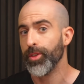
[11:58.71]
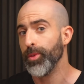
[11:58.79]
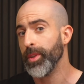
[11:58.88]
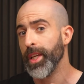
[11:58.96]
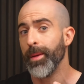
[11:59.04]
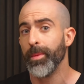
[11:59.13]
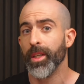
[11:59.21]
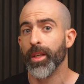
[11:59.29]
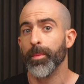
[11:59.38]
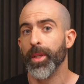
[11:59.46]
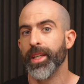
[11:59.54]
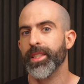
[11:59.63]
to keep the
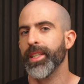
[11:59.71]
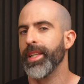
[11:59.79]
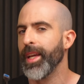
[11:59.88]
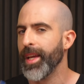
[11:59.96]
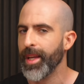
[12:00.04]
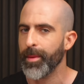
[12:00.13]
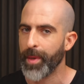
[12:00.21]
complexity and